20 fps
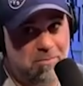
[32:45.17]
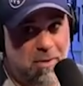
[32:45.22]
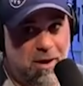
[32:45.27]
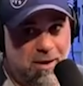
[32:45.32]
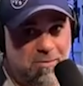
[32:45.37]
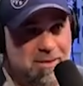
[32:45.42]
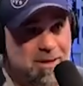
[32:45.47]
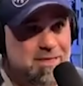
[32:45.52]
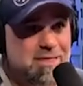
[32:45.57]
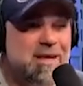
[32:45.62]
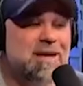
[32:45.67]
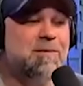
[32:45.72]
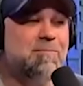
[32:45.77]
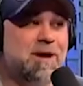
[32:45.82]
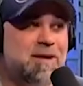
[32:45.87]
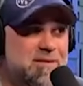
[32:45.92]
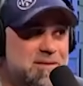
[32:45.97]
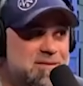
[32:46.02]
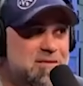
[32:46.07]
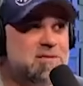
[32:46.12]
Think
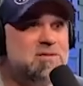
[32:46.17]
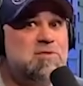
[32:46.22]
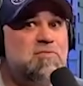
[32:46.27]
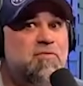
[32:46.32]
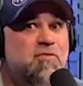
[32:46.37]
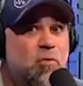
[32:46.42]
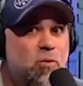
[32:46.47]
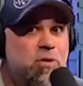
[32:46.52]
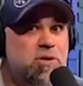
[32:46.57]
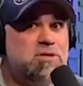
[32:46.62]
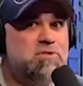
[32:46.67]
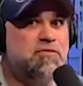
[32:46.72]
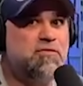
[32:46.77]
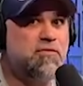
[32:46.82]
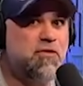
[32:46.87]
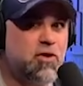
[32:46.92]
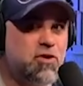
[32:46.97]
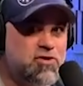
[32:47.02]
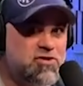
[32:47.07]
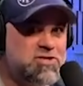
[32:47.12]
about this. This is Ford's
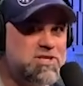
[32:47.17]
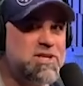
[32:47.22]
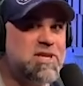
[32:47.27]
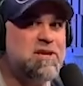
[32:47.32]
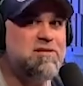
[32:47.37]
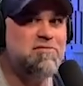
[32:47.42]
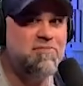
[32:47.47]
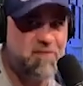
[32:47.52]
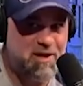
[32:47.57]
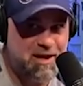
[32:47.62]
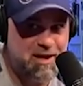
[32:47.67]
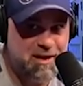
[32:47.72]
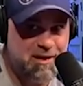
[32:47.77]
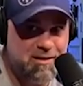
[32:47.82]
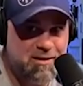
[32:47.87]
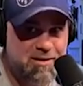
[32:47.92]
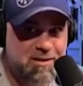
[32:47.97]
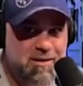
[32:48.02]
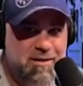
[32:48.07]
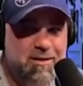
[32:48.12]
first
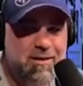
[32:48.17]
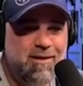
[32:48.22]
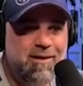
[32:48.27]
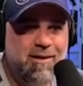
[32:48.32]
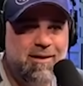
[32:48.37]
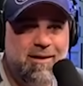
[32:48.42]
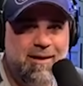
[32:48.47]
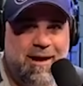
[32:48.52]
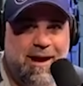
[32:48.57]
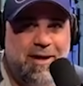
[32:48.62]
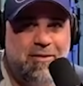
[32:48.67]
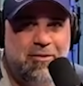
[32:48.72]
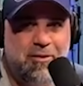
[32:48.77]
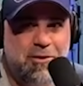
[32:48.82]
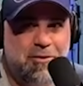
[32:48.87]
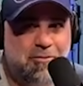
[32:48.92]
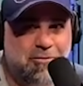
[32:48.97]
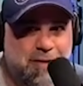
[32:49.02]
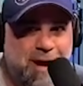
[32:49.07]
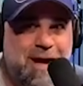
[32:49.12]
EV, and
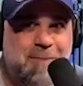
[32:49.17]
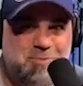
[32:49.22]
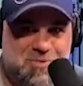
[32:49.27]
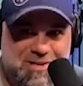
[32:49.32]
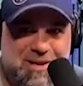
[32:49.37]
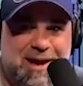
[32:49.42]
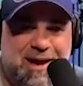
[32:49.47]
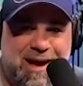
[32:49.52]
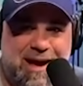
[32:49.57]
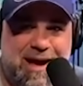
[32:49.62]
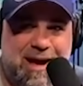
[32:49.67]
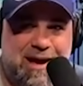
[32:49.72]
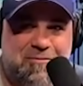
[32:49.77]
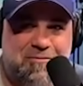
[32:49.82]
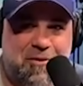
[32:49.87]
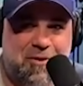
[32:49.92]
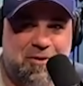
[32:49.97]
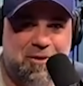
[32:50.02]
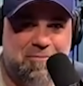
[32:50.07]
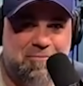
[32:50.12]
the gripes I
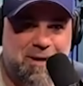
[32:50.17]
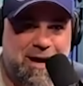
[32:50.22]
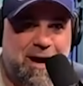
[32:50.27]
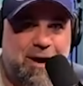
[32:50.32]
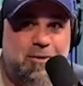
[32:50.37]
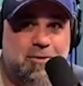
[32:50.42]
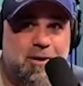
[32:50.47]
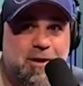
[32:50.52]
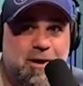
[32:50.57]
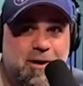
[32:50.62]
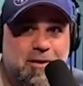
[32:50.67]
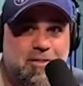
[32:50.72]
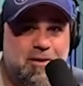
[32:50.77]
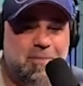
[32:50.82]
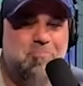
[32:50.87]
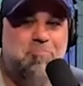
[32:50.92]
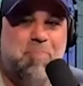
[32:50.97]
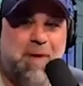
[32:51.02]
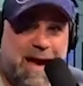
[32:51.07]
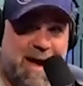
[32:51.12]
have are about
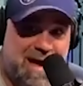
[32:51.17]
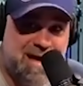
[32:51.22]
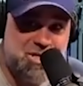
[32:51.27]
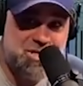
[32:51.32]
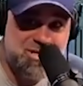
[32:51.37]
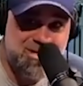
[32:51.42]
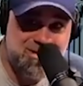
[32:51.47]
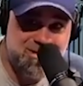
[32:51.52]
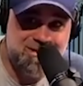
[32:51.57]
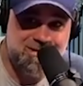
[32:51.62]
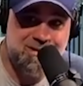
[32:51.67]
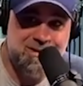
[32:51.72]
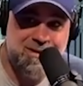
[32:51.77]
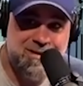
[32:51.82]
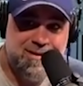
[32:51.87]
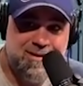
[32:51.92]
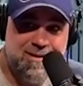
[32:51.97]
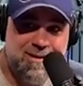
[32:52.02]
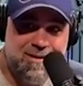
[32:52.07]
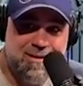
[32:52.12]
the badges,
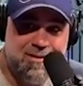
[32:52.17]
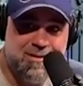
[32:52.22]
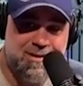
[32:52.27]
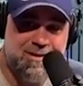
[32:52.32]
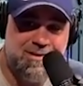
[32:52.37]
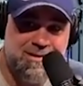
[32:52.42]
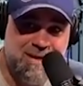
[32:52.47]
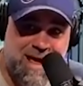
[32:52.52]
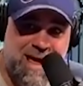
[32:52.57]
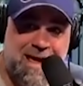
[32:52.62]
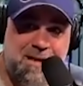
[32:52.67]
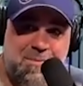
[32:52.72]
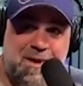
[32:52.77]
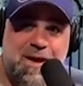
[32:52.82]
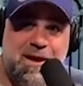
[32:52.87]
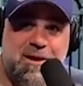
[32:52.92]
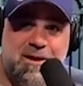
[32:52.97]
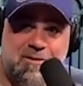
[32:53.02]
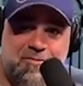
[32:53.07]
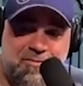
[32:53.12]
the
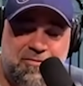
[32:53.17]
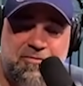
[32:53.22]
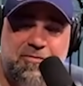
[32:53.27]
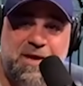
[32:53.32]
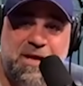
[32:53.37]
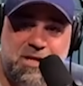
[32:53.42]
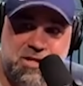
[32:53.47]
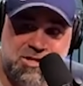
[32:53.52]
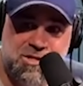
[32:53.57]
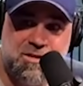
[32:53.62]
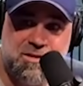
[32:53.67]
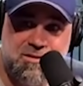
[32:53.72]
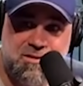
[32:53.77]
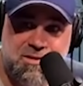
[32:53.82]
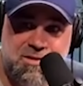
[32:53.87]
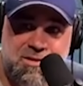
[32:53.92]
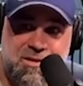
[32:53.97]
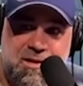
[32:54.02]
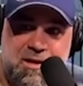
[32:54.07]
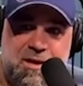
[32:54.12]
naming of
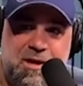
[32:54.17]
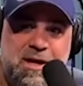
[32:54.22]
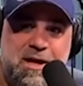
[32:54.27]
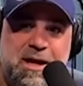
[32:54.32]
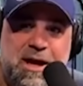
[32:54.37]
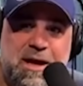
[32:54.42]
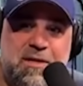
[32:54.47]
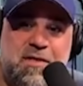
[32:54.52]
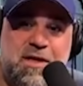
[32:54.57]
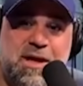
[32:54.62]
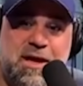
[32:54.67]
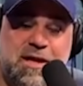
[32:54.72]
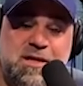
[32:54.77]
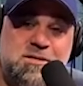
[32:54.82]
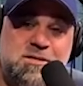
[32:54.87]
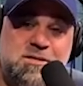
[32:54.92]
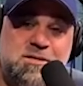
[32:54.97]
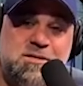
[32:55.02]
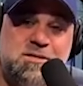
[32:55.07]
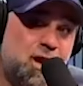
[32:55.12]
features, and the
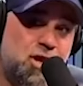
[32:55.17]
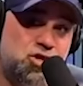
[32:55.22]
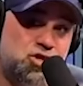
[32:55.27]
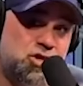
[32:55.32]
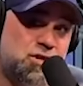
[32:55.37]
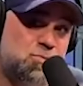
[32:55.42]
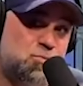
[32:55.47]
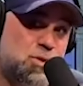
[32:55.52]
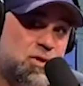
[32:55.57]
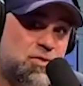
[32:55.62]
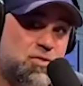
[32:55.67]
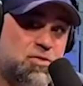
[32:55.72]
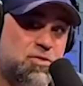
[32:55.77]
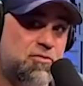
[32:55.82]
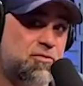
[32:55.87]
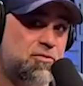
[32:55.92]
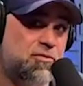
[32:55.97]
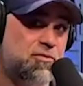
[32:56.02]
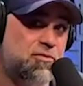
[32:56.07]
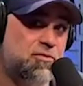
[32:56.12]
integration with
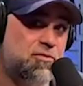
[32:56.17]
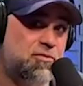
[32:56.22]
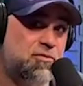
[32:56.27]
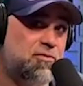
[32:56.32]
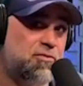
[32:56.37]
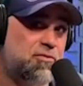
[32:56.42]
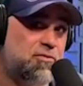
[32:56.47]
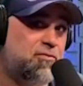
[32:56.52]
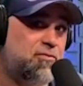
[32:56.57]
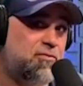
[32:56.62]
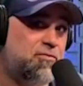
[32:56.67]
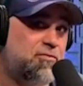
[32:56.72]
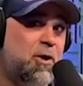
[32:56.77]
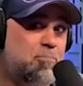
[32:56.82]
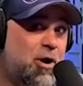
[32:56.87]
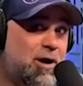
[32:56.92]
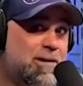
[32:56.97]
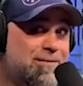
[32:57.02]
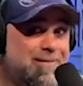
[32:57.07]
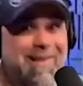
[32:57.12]
the phone I
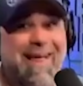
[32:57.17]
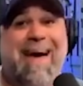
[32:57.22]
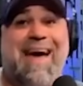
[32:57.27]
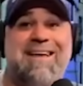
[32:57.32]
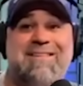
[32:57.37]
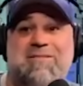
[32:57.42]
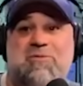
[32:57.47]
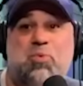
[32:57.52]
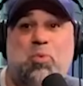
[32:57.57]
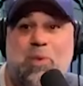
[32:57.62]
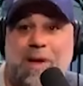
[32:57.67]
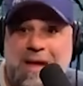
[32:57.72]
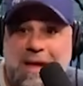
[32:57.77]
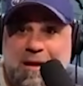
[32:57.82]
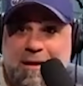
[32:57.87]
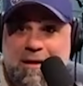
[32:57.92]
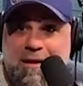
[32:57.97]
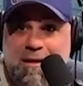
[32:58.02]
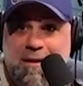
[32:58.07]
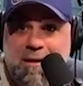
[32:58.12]
bought last
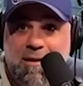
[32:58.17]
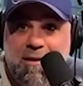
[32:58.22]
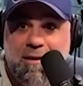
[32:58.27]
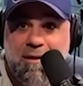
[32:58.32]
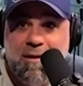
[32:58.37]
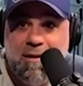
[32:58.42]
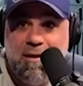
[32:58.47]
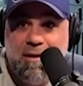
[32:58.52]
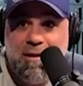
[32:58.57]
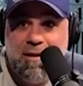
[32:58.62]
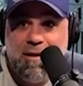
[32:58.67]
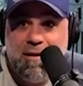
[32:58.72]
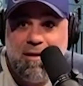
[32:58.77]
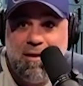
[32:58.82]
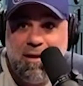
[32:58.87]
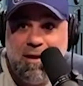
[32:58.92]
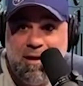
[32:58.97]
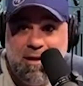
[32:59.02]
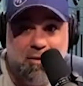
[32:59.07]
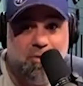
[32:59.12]
week.
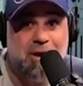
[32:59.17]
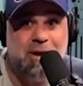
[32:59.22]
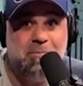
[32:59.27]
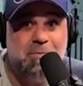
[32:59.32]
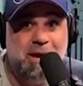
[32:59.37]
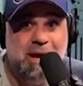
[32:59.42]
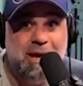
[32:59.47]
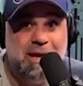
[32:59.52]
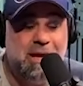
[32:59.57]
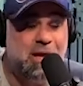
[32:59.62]
You know what I mean?